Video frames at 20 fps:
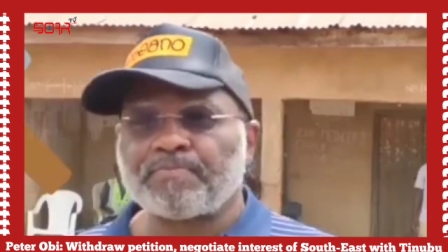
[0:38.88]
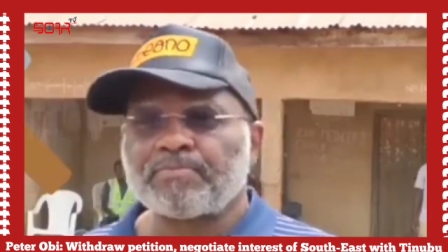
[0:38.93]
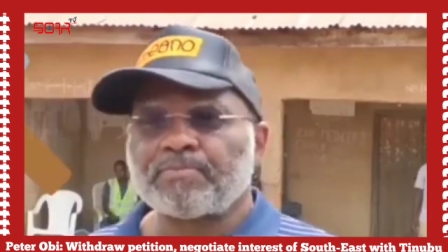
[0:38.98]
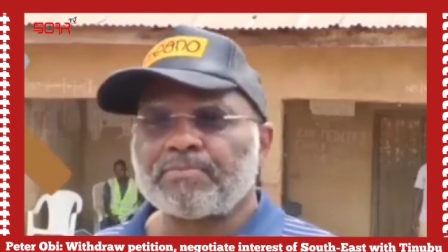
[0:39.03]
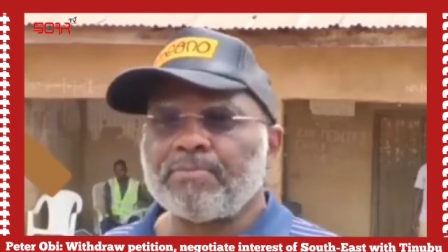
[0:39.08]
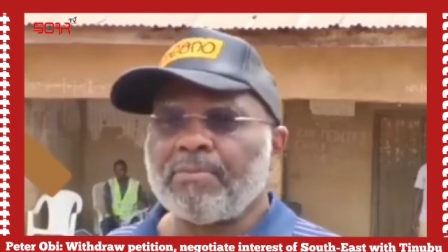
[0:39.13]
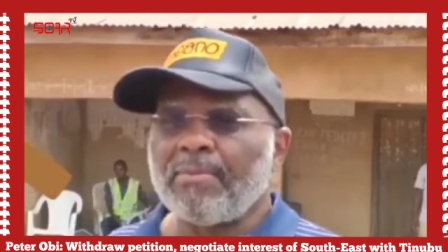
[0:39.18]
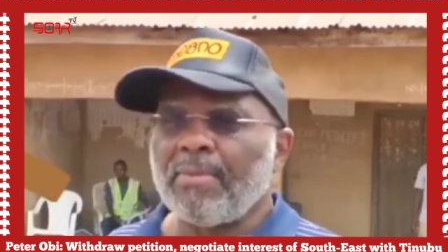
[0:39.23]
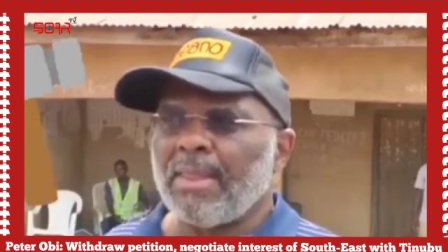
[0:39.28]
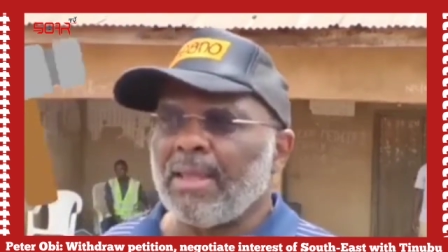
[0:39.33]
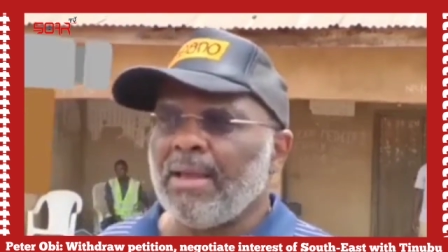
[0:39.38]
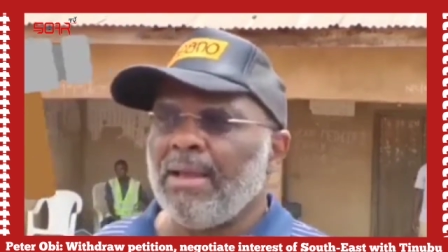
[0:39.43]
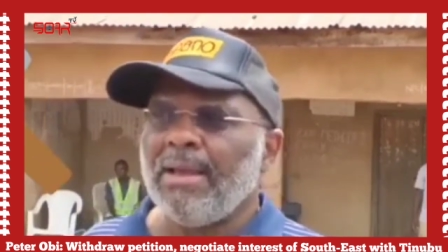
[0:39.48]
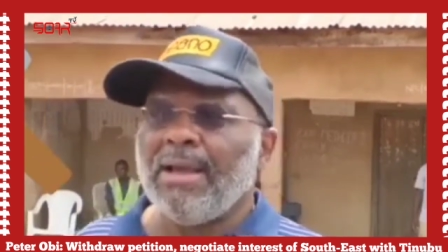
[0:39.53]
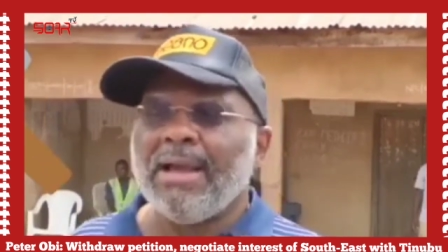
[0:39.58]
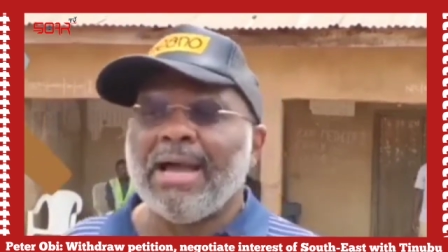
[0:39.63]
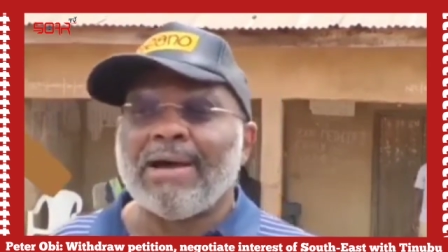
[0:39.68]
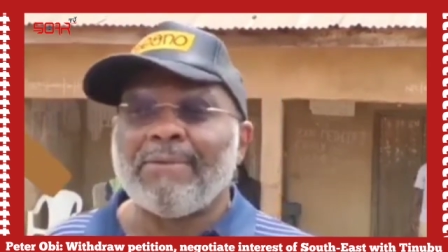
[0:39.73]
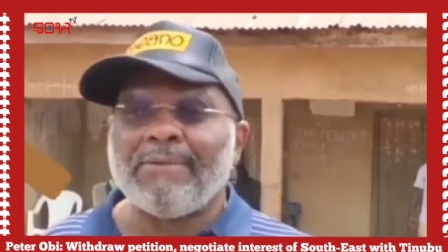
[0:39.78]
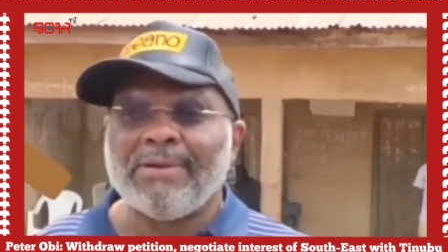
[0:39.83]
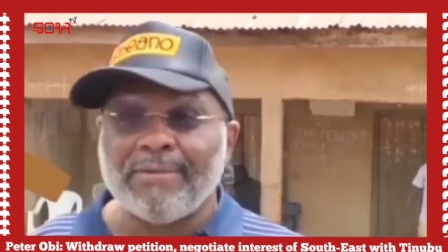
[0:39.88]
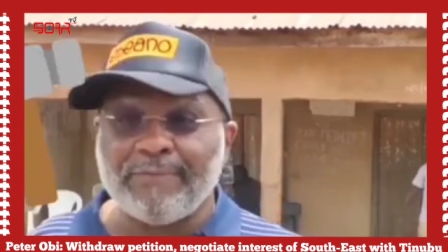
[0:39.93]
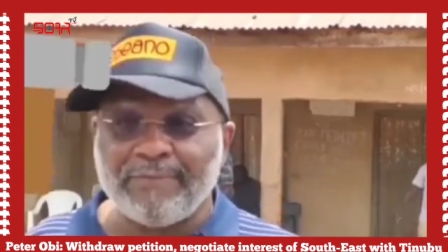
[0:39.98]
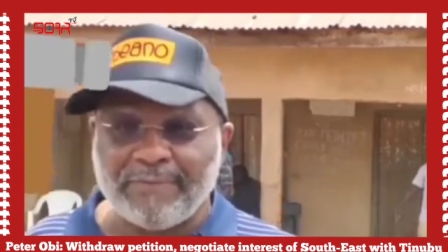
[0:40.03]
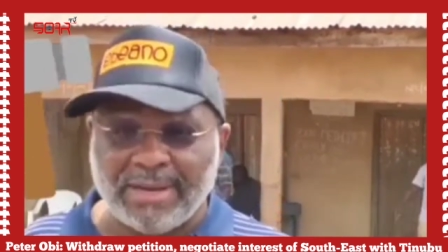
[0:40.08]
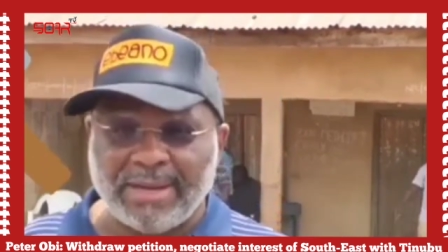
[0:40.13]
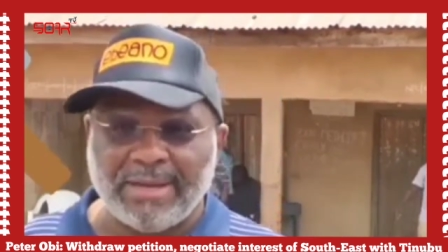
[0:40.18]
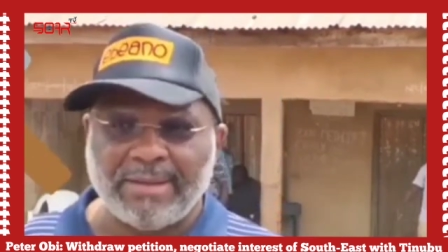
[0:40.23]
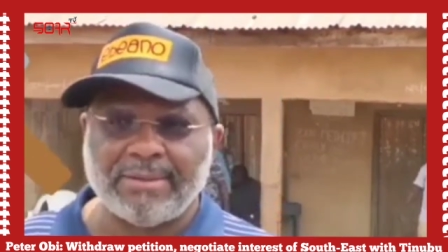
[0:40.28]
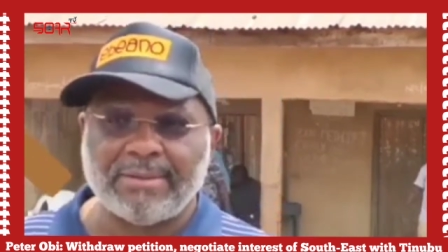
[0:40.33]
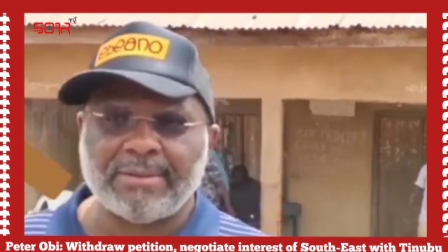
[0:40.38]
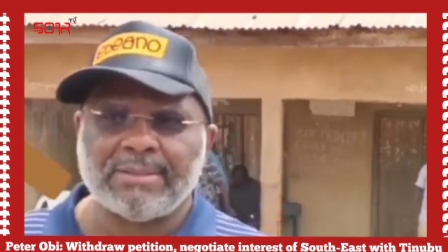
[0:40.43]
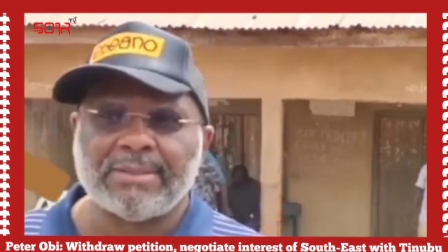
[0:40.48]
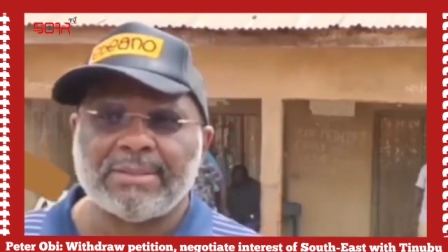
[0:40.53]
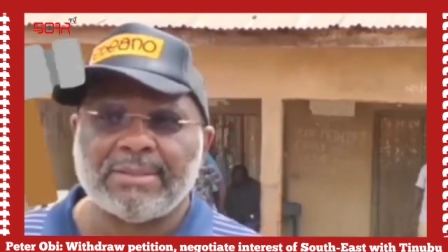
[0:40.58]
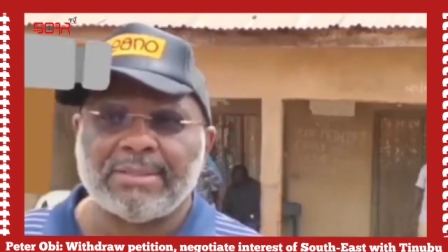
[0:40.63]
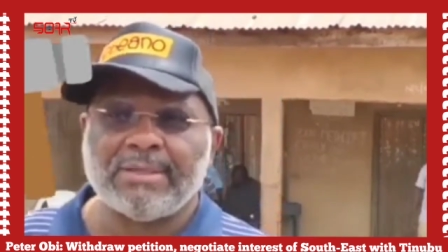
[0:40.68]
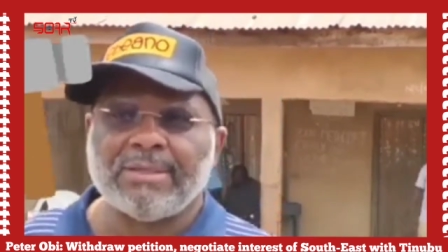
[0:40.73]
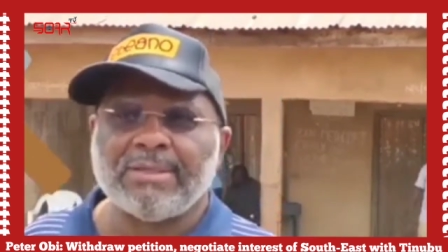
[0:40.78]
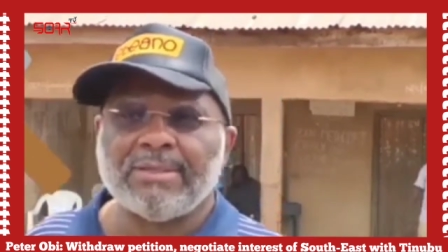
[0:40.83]
yeah, Enugu East Senator
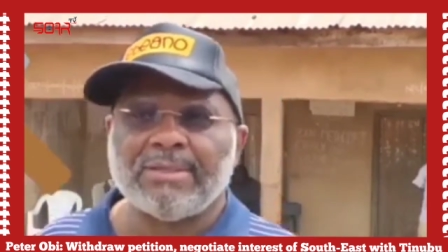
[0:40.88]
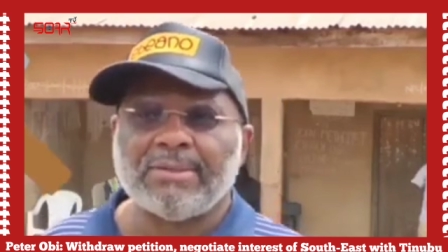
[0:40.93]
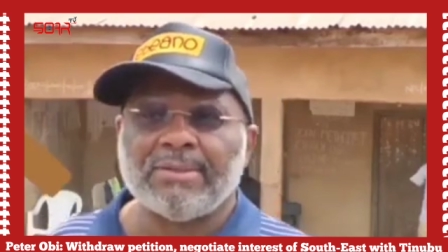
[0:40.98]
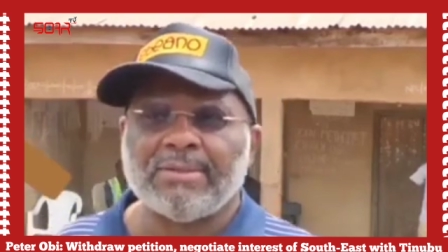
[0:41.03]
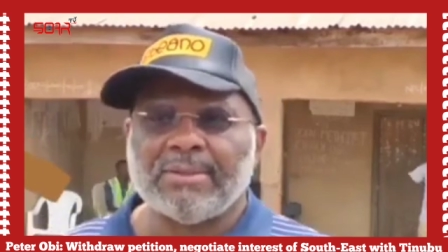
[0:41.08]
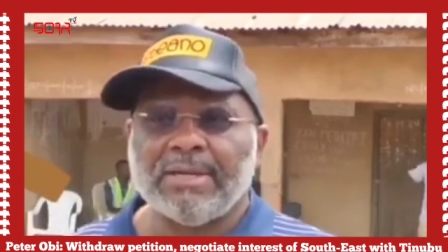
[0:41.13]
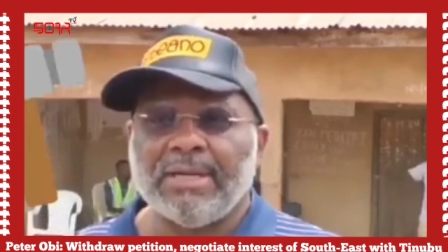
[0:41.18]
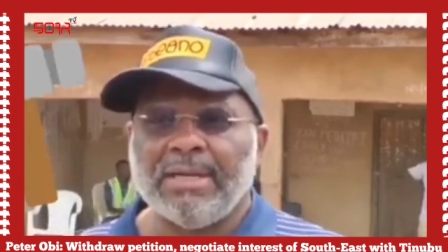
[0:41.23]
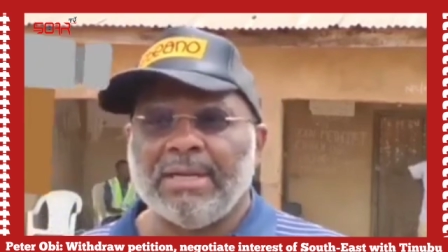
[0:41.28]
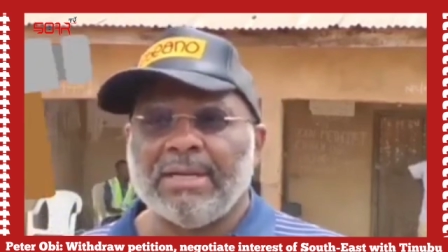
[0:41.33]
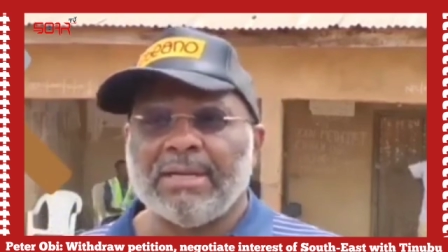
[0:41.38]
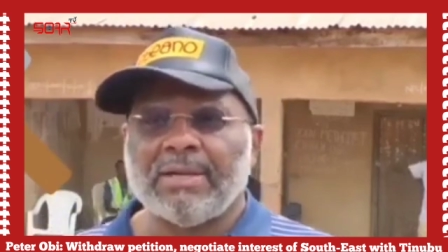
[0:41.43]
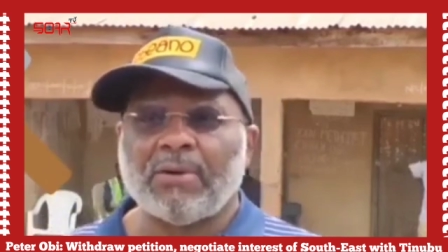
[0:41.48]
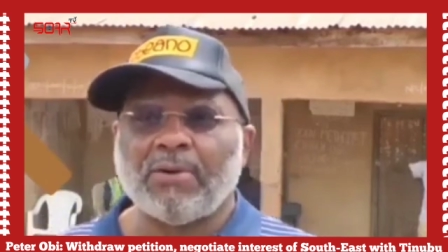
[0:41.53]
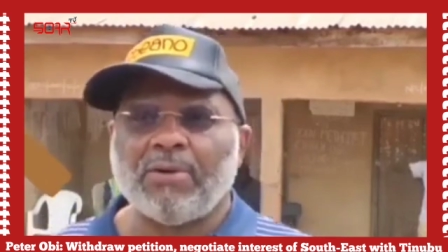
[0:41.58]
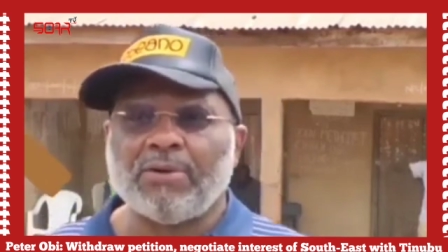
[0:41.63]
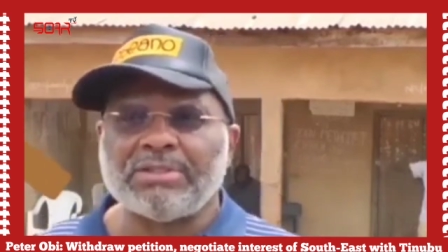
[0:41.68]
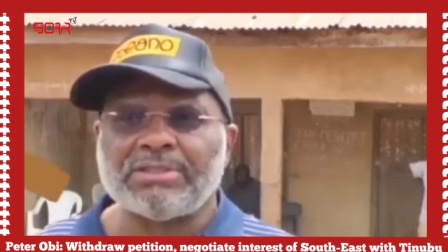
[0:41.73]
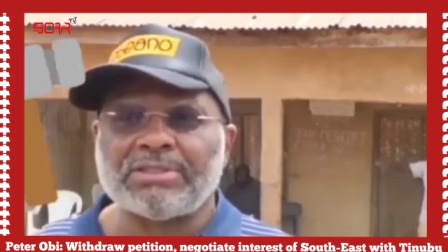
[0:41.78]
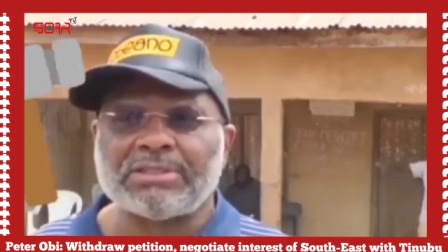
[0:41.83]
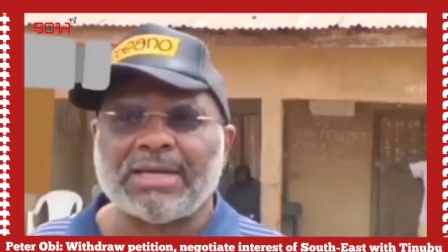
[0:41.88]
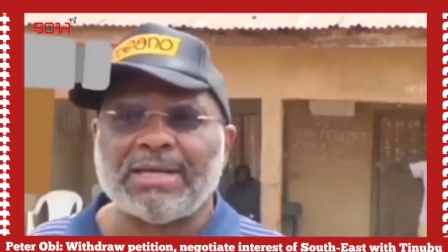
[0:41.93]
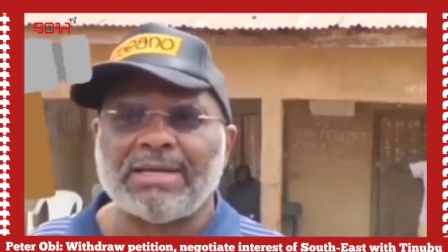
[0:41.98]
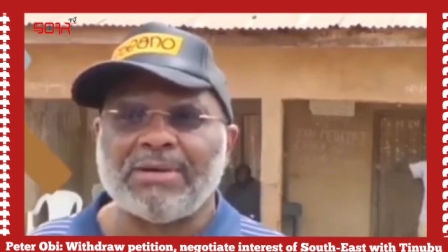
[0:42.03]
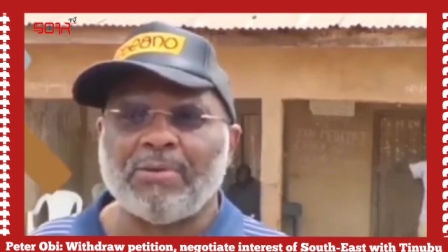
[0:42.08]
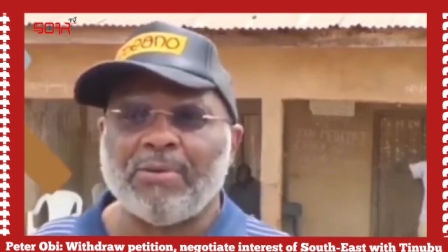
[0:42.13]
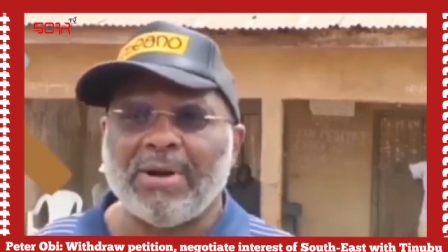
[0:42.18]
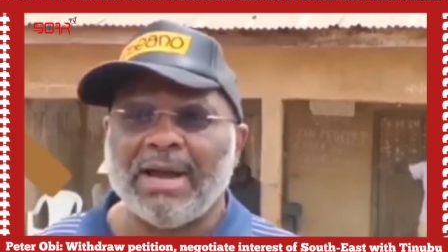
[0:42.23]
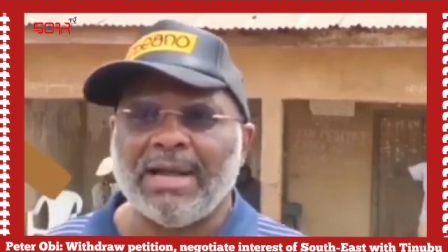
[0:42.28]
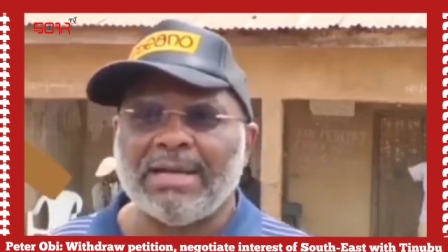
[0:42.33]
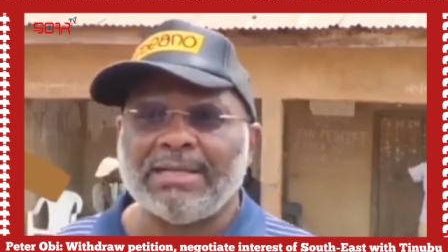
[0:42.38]
Nnamani claims that Obi needs